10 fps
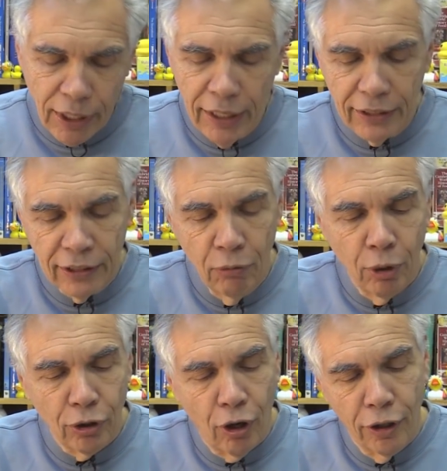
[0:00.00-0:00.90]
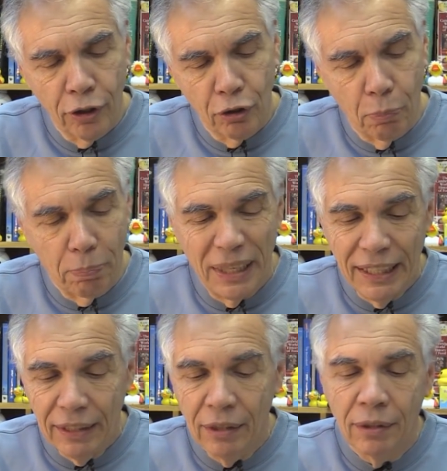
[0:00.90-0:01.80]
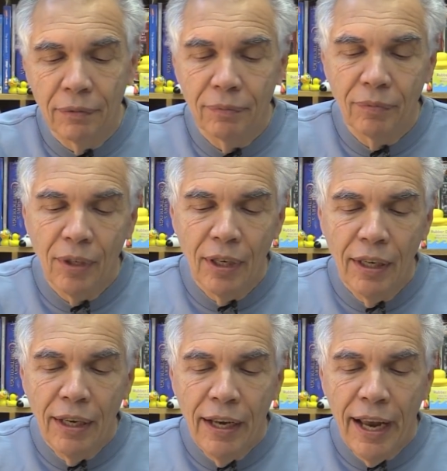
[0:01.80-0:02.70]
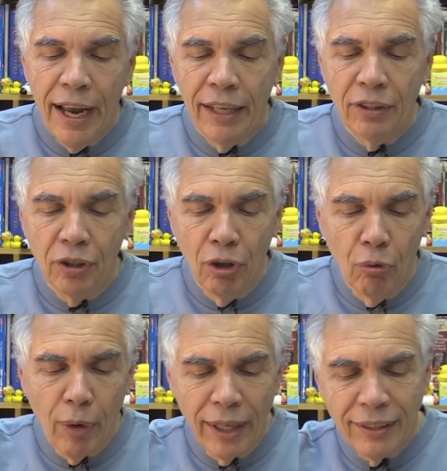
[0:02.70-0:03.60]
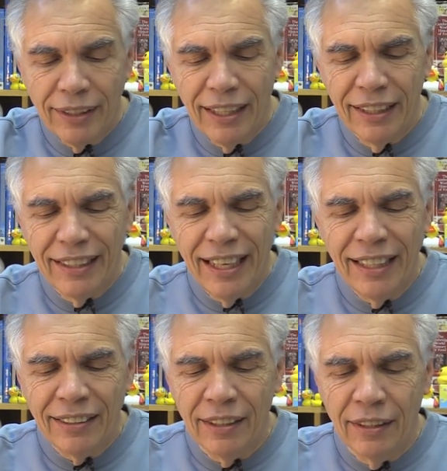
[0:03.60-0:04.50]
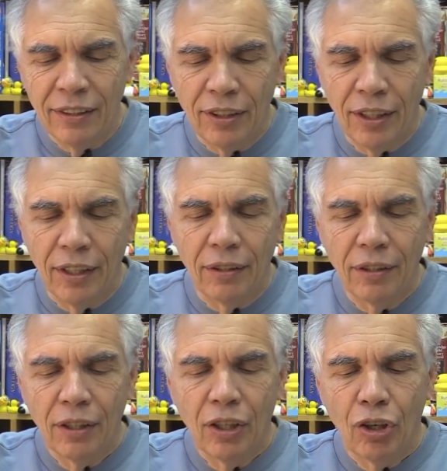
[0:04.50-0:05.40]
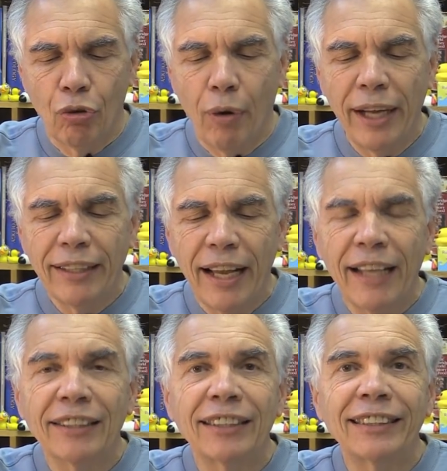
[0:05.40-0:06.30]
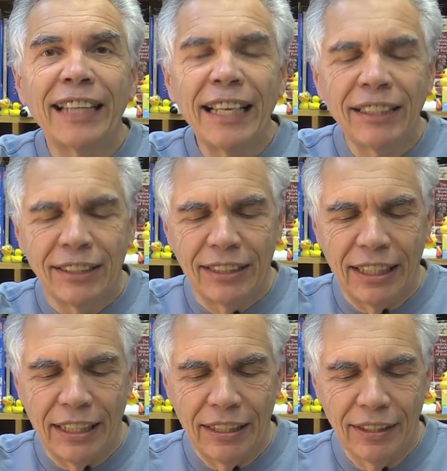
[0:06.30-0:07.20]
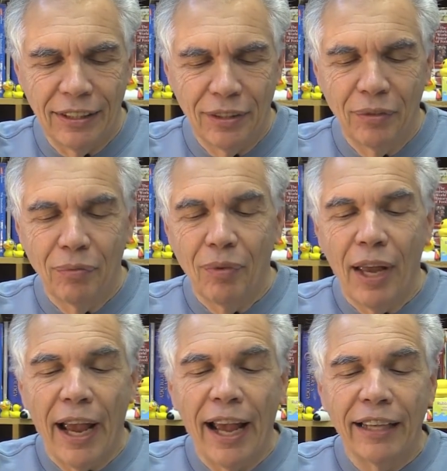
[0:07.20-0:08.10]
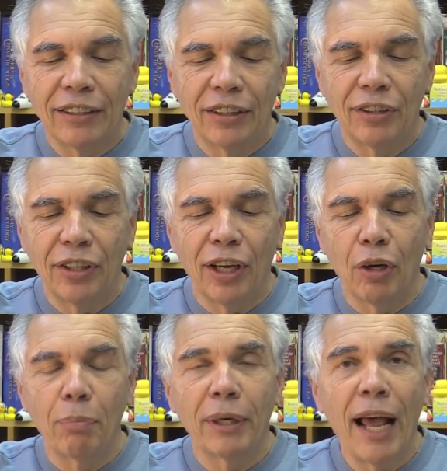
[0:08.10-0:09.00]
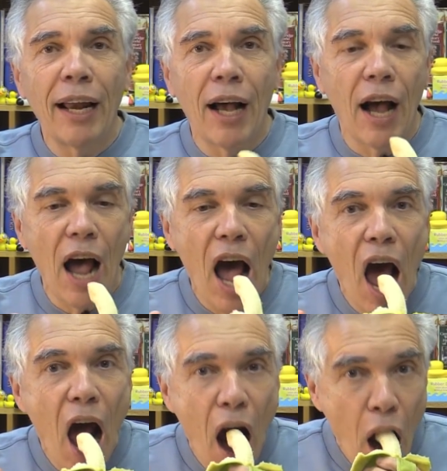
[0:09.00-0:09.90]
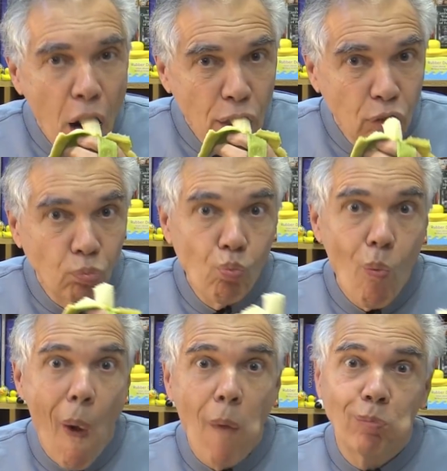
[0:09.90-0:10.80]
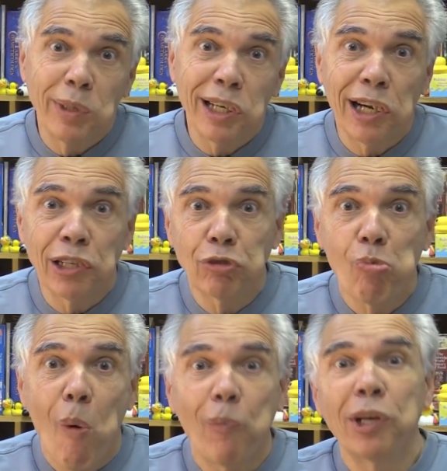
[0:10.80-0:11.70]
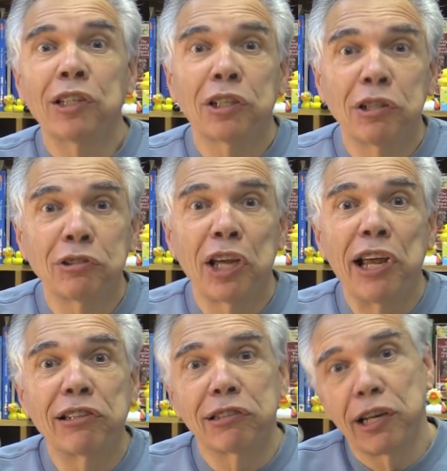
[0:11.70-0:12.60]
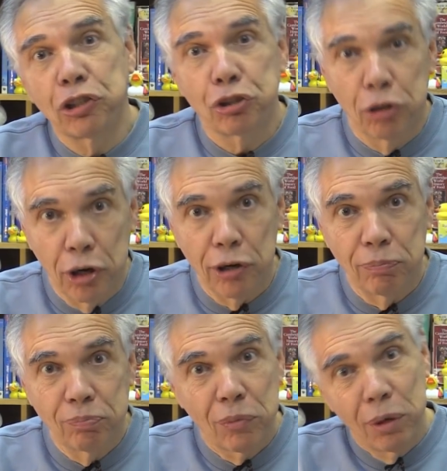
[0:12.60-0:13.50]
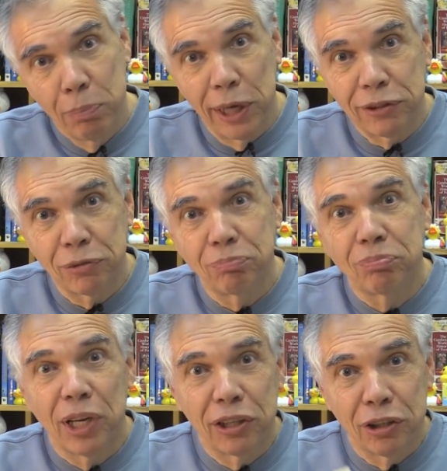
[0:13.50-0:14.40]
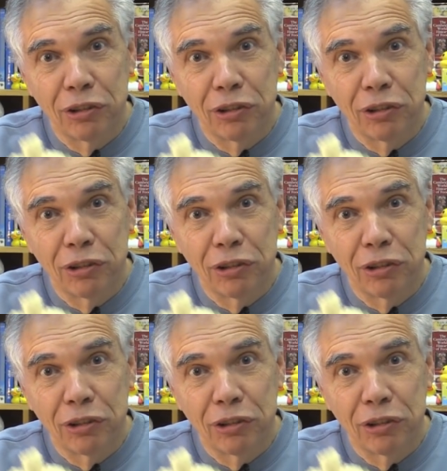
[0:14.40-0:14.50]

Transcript: It's somewhat harder to peel. And you know what? It isn't quite as tasty as the yellow banana, because it contains less sugar, but it